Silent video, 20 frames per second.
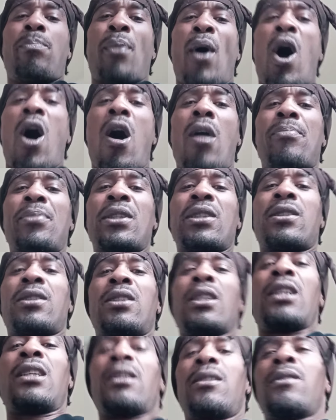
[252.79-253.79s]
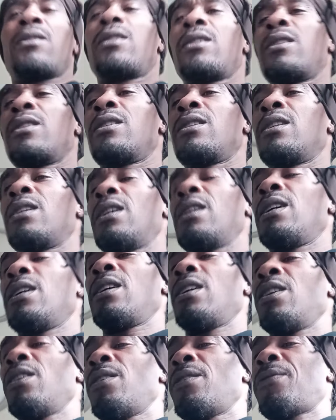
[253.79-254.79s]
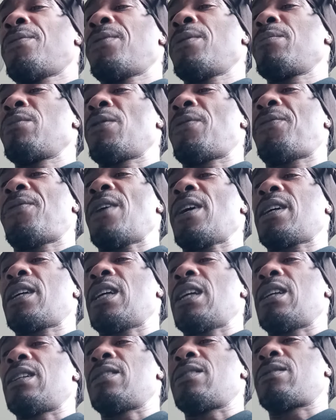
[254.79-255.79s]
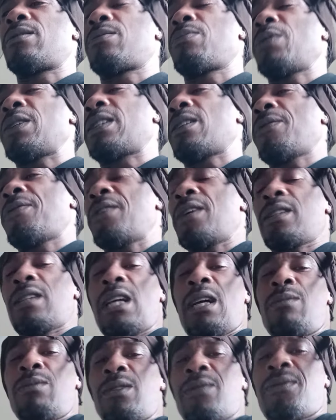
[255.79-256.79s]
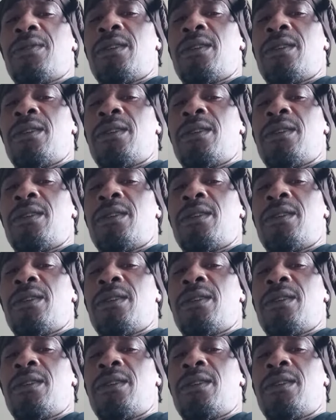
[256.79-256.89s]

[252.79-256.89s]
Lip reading: Bob and shit from the fucking, what the fuck that was